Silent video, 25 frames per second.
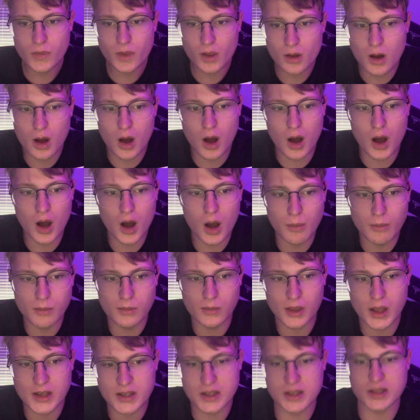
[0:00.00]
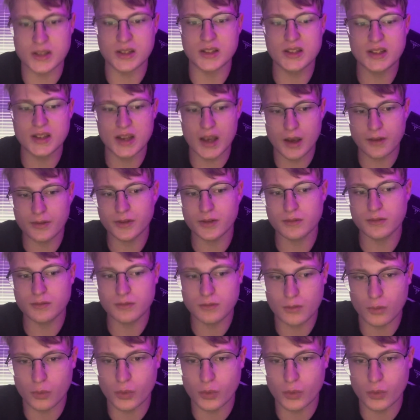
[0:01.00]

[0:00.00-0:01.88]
Lesson 7,